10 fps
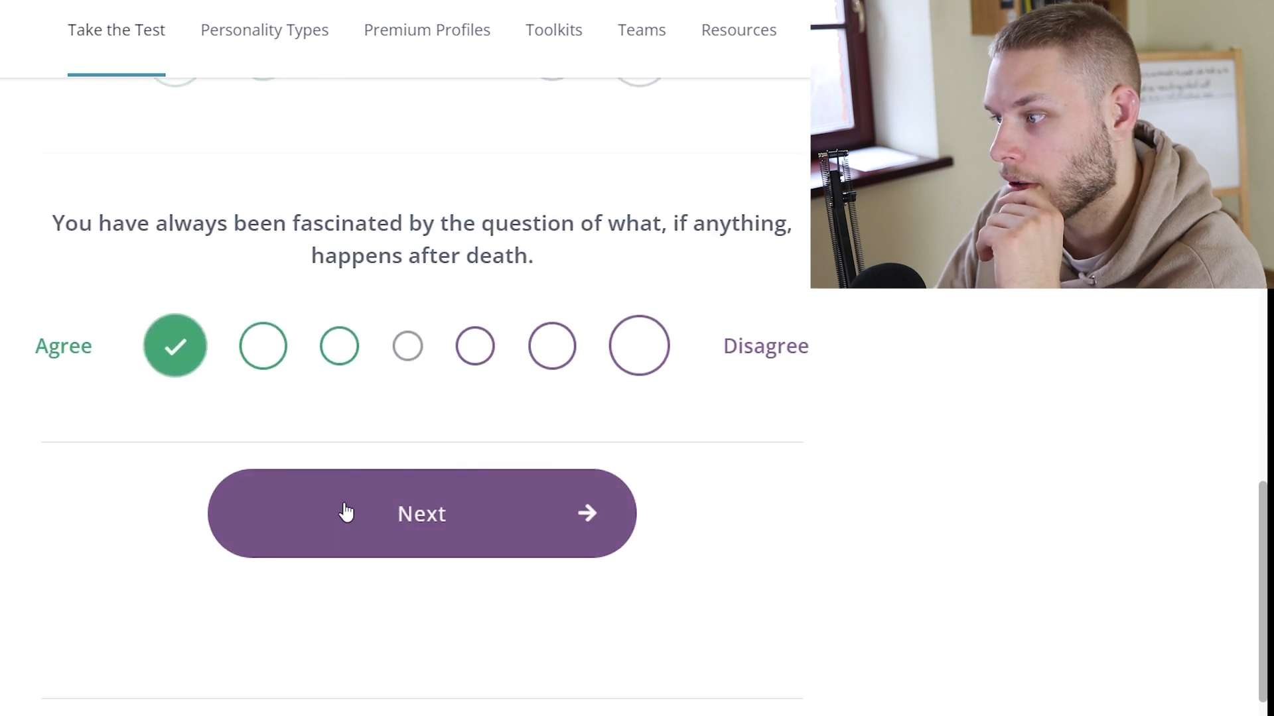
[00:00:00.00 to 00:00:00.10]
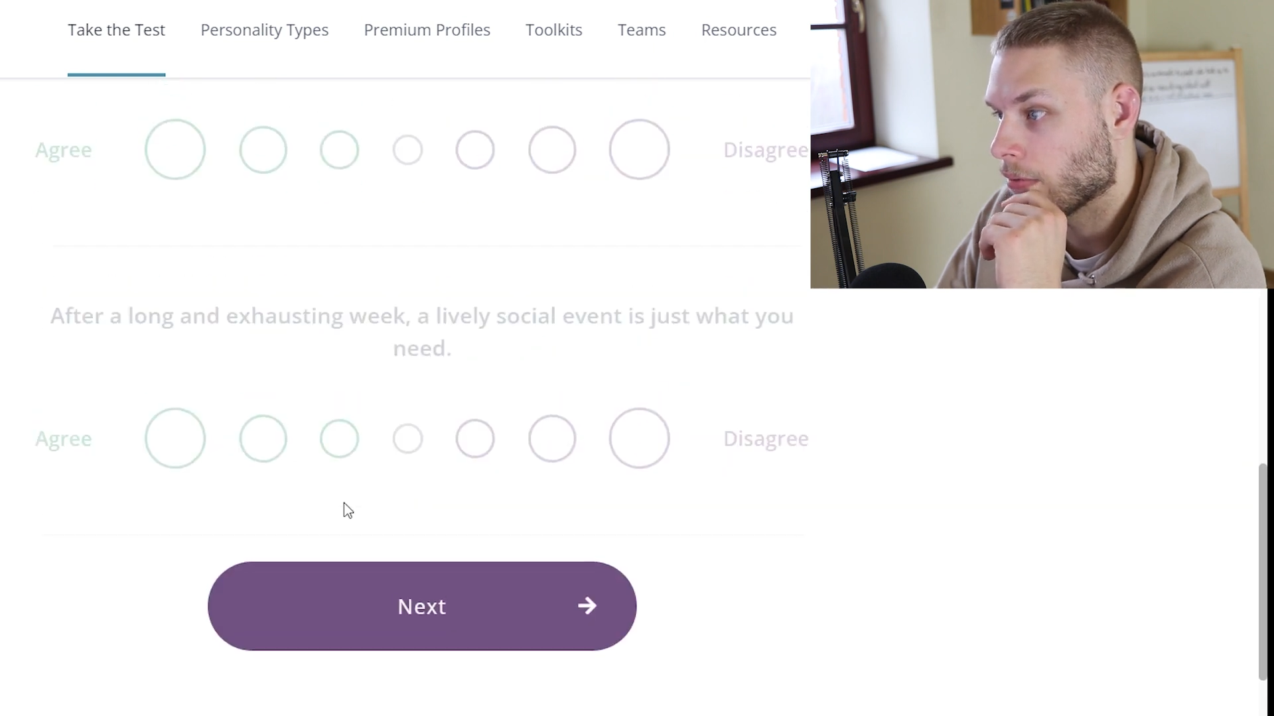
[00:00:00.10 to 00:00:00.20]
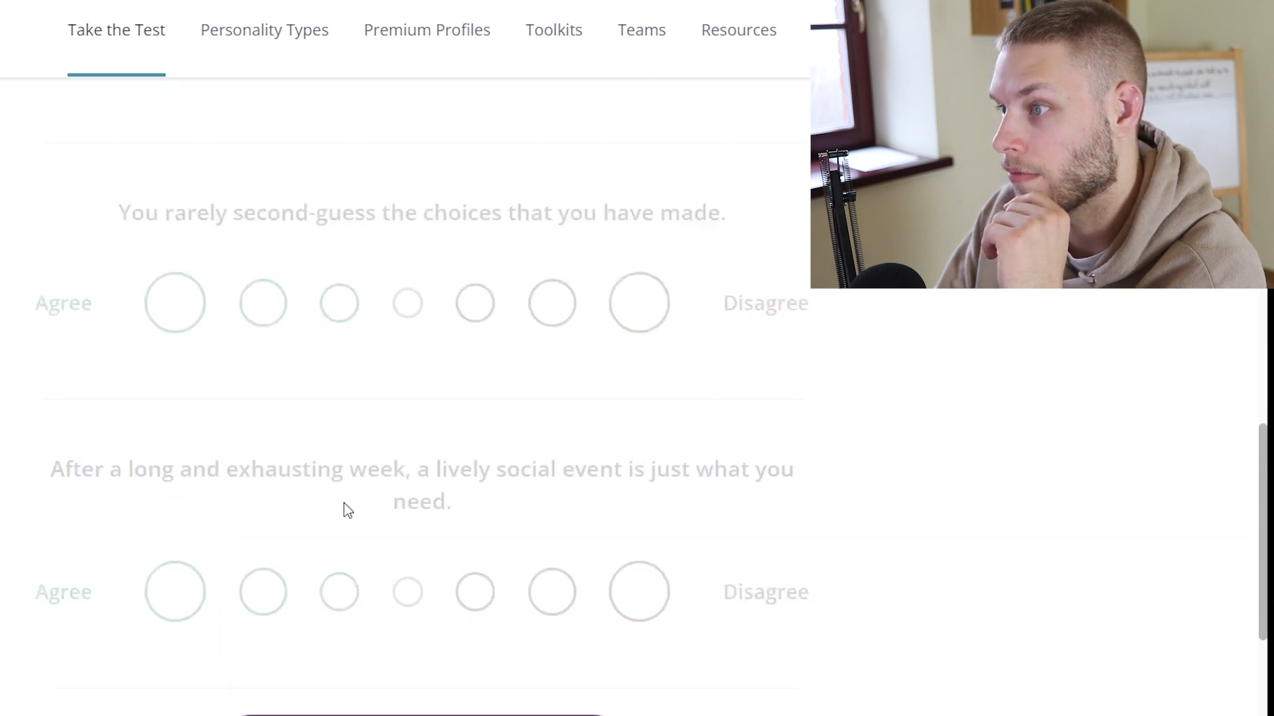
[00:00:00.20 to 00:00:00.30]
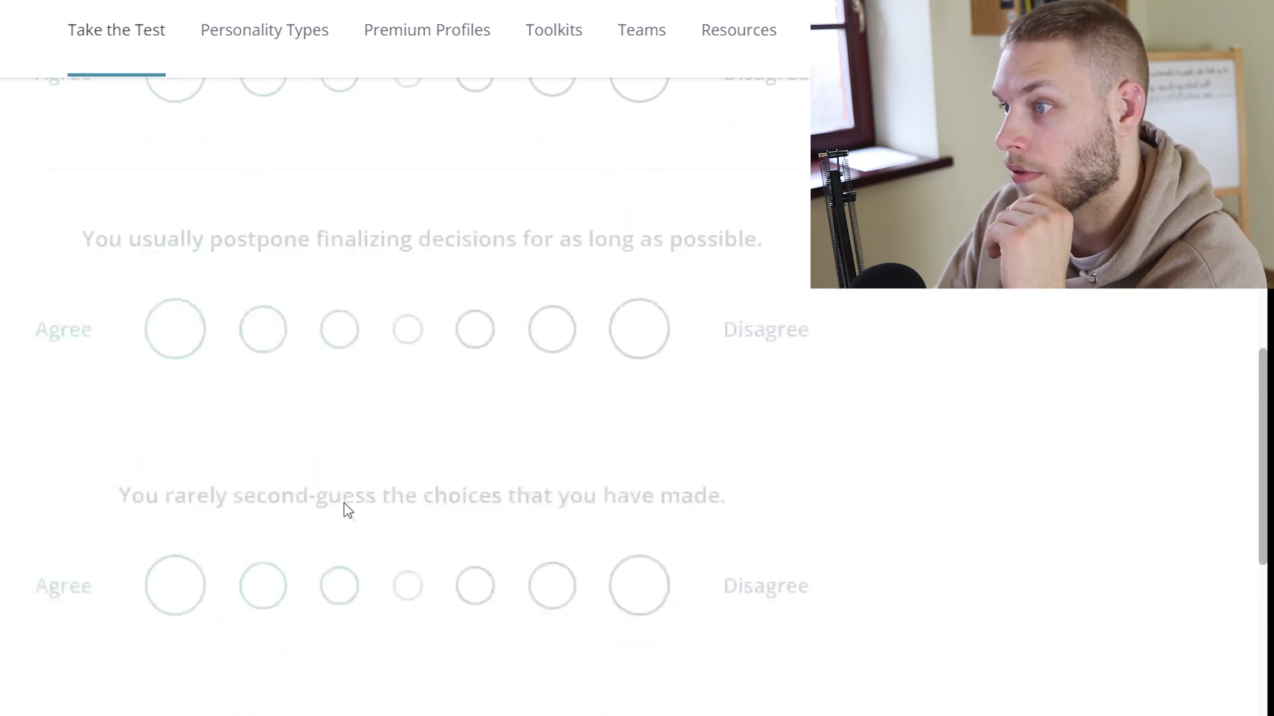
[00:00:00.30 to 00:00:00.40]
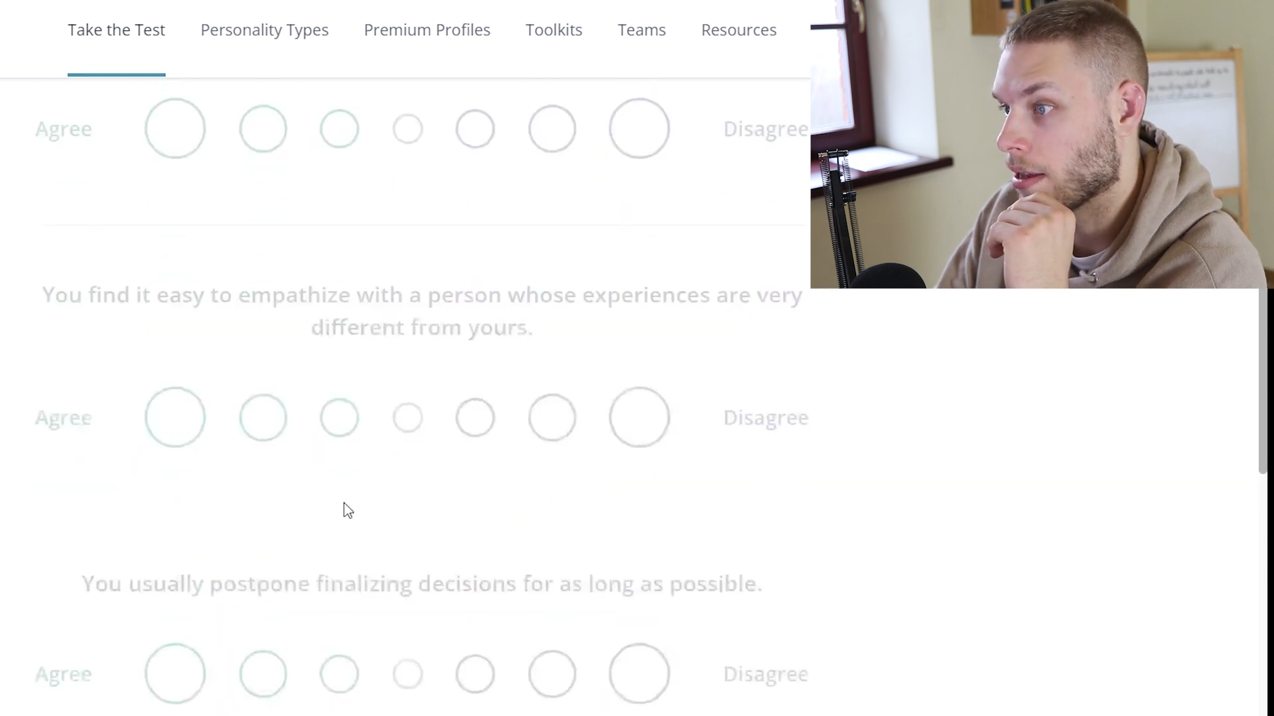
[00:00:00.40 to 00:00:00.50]

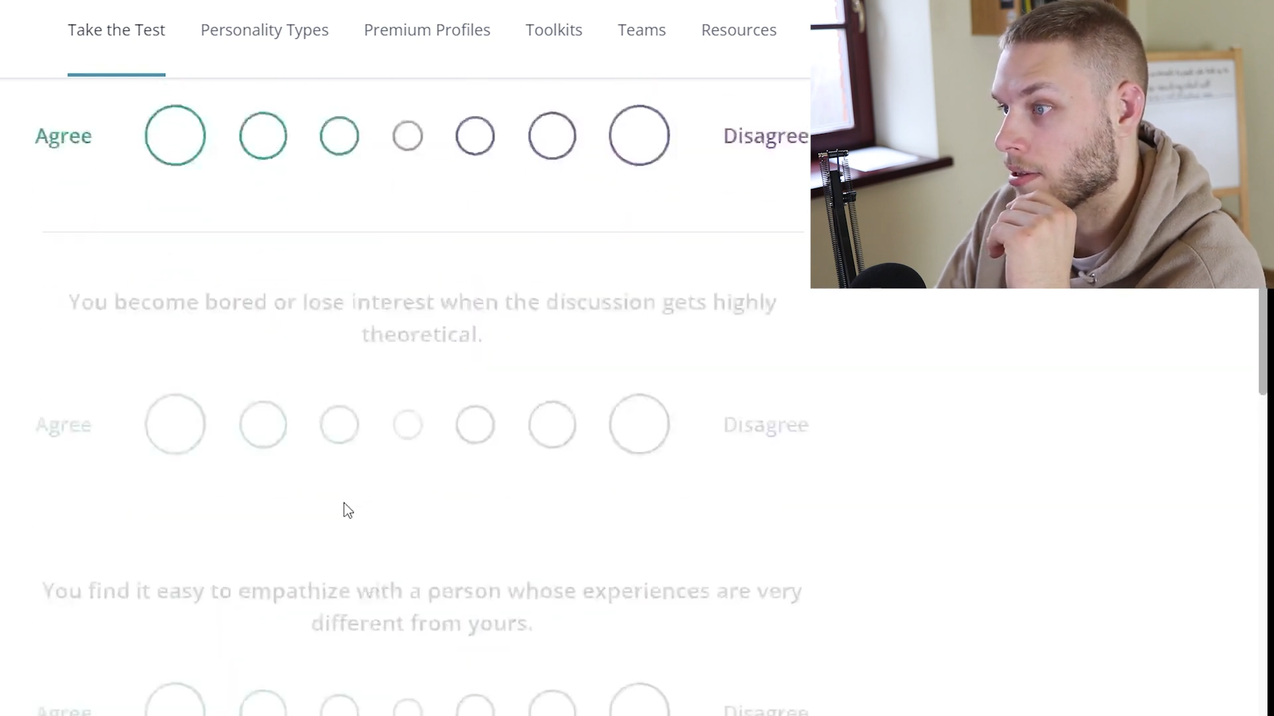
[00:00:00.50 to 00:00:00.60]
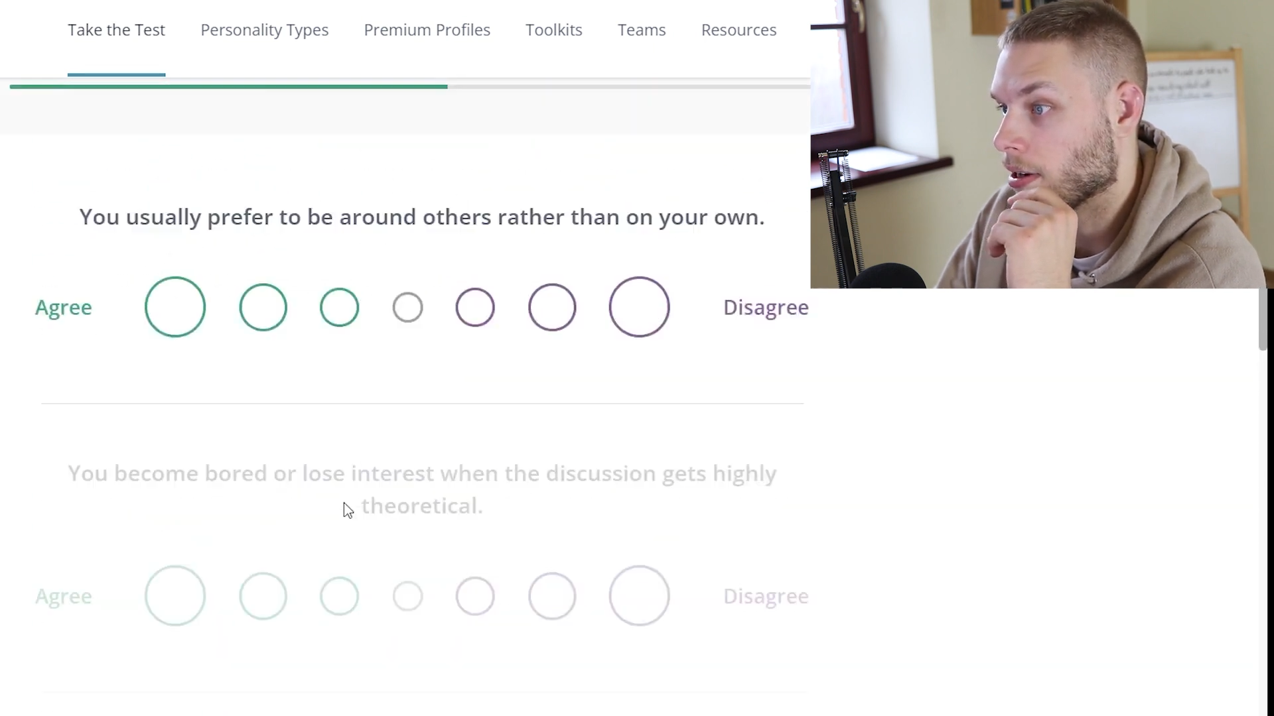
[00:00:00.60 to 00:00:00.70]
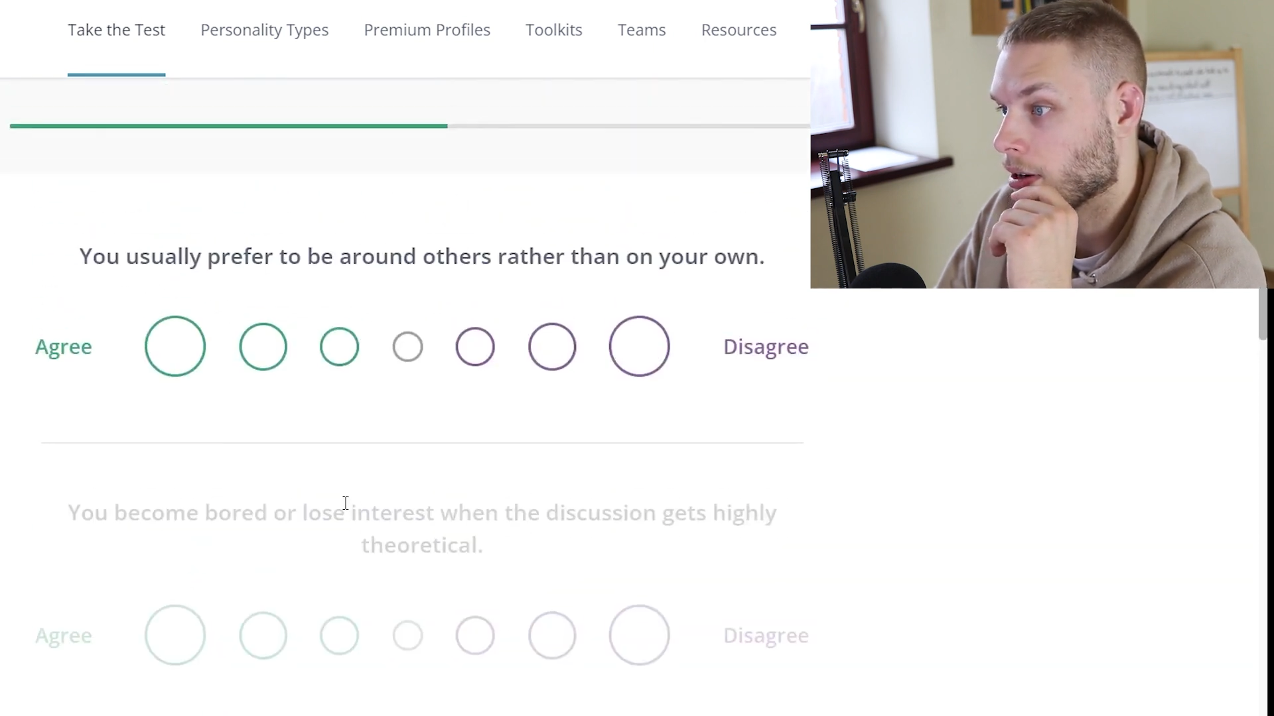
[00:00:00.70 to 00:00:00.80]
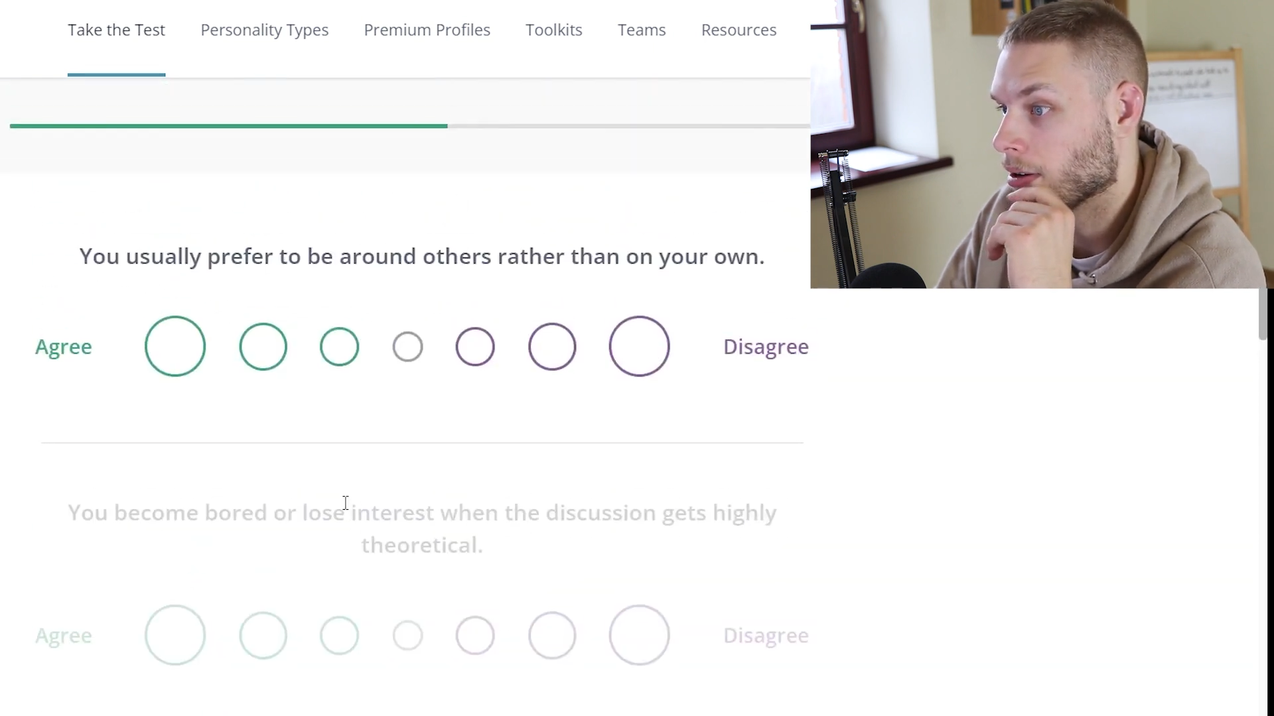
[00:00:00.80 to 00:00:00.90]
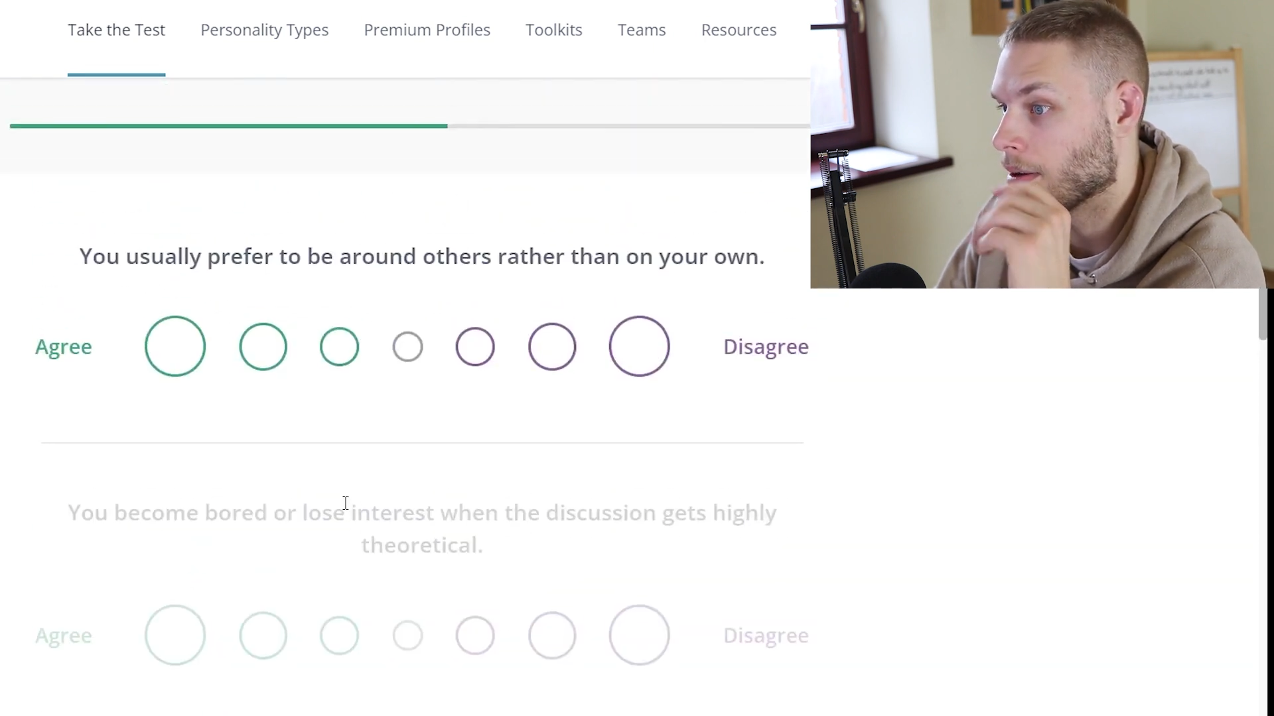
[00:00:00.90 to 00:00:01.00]
I'm
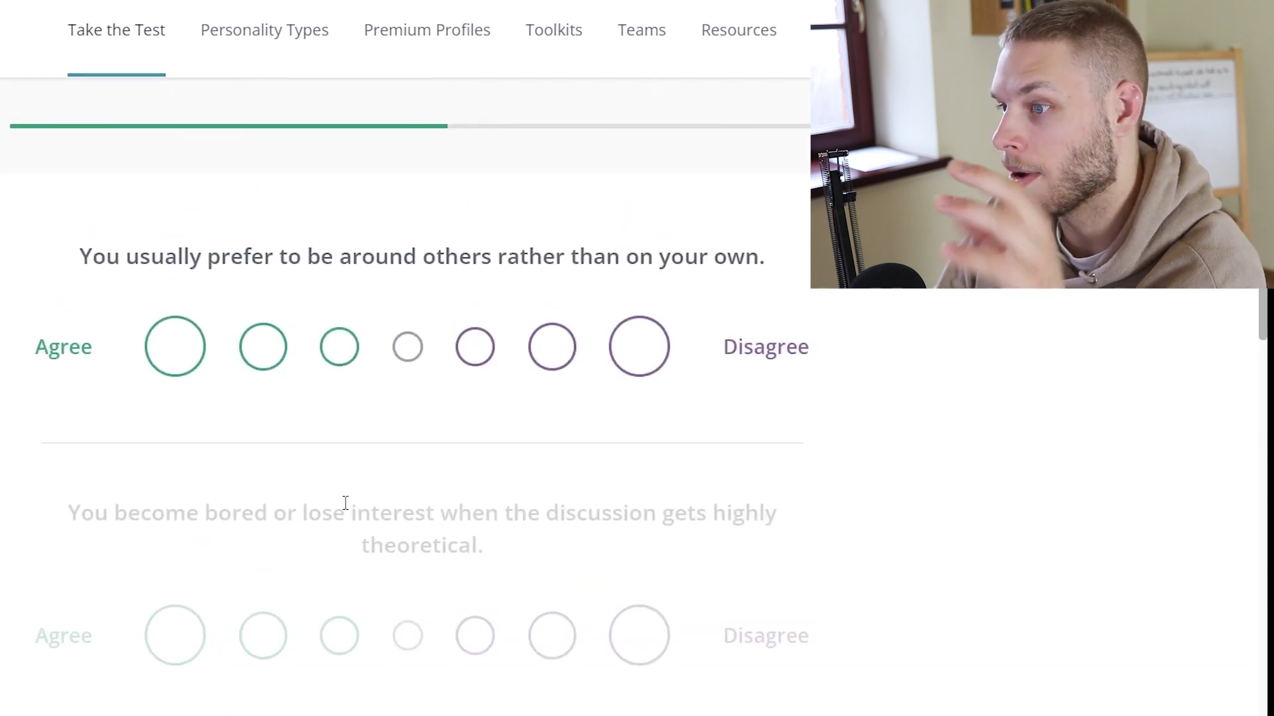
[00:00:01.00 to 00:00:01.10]
fascinated